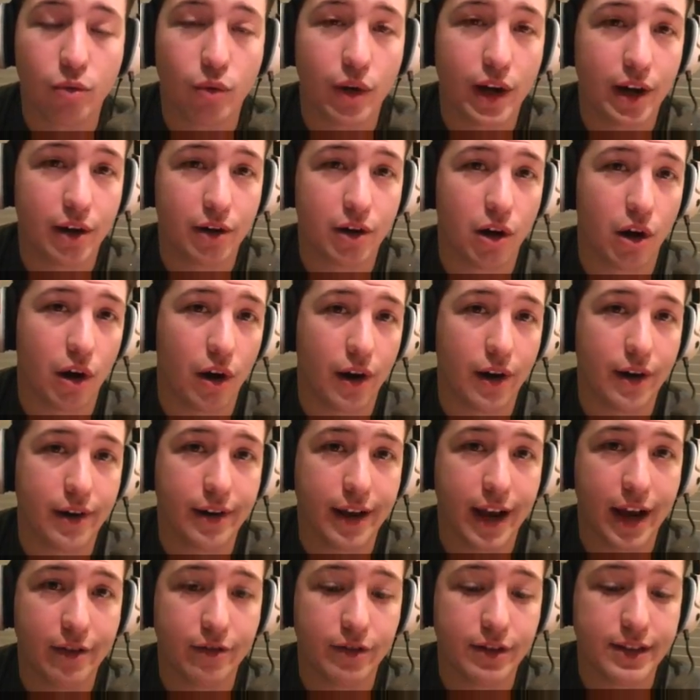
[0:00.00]
rare card
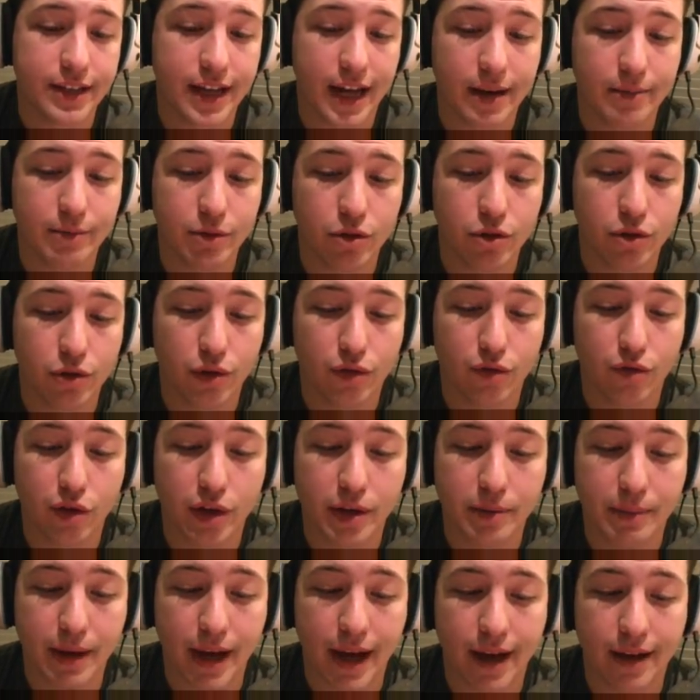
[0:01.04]
every time you do a
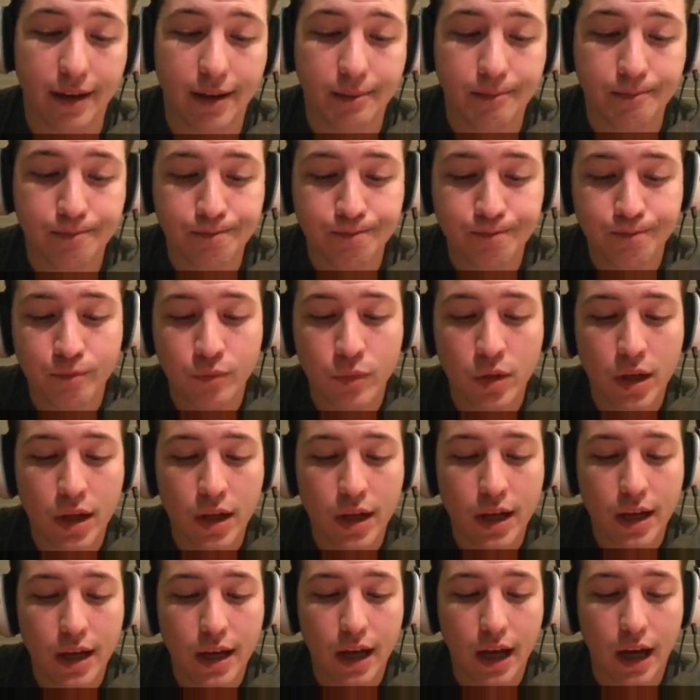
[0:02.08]
free pack.
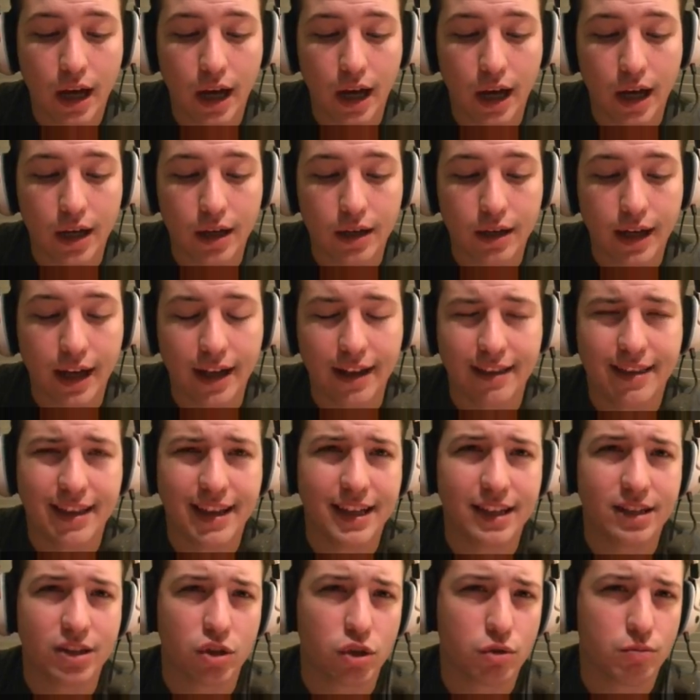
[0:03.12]
And I
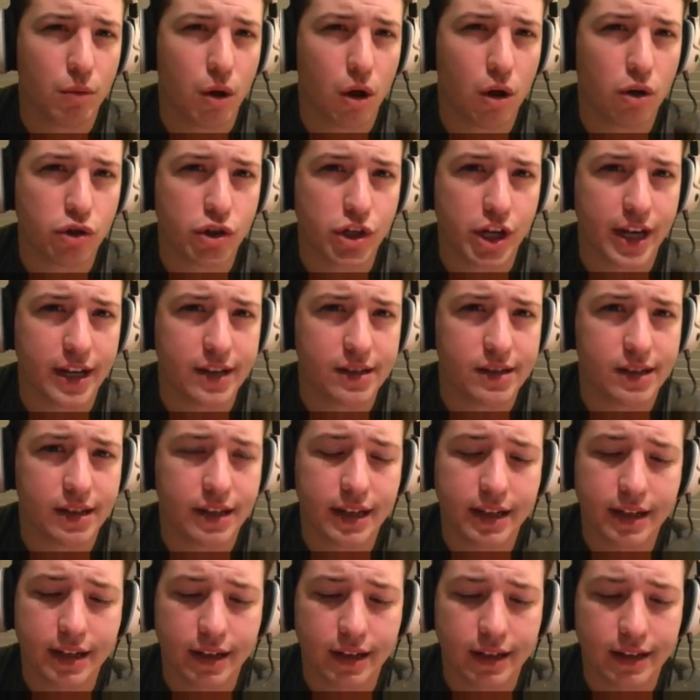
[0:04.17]
think it's a small chance to
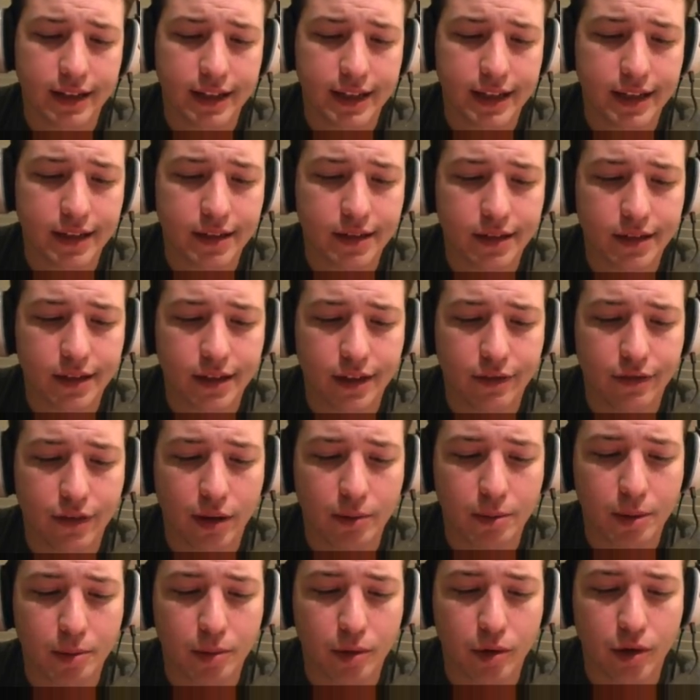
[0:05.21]
get an elite, if I
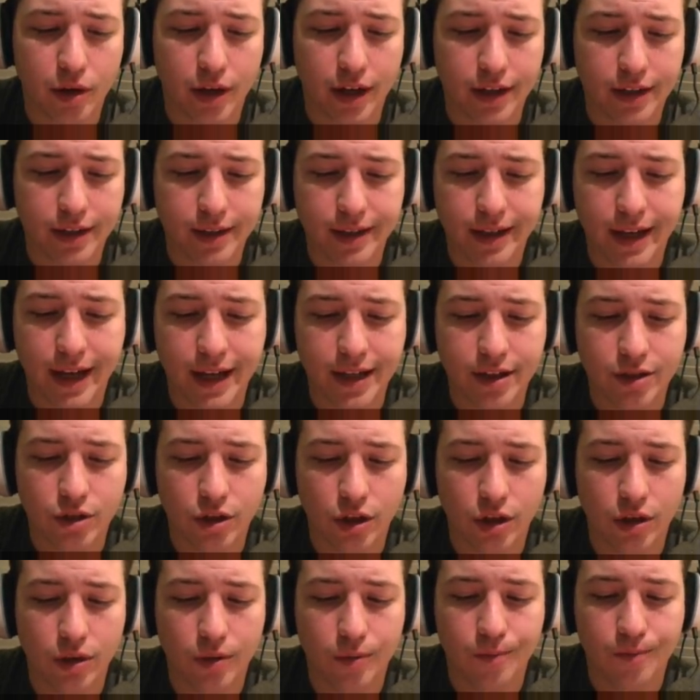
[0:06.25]
remember correctly. And
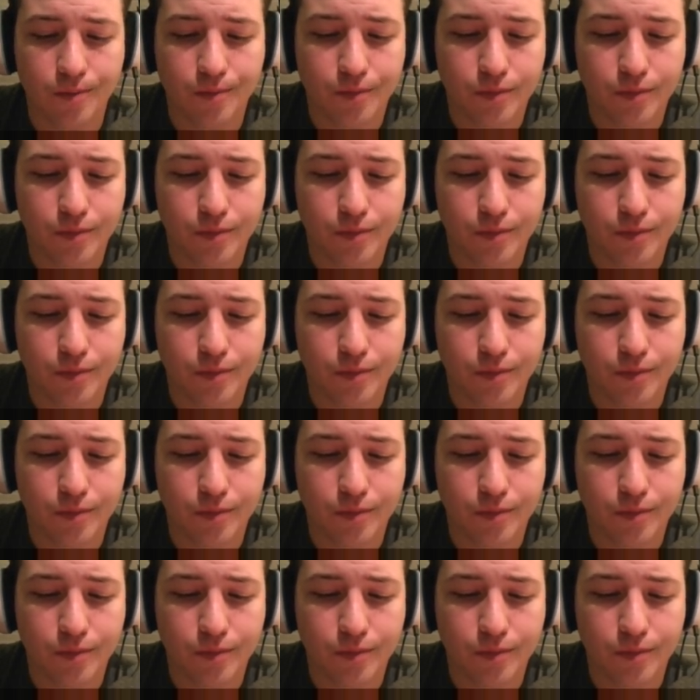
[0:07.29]
so